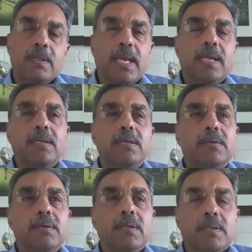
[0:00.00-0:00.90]
then
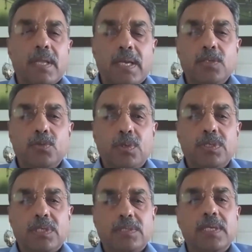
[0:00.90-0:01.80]
the writ
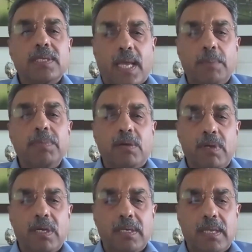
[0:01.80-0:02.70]
jurisdiction can be
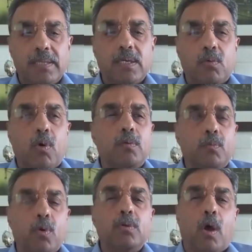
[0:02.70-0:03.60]
availed and the
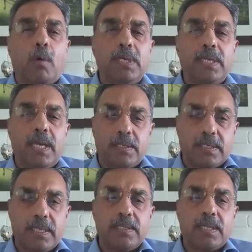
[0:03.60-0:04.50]
court would normally
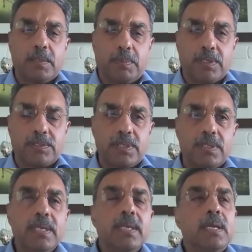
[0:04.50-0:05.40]
entertain the writ
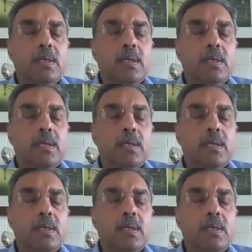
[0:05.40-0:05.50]
petition,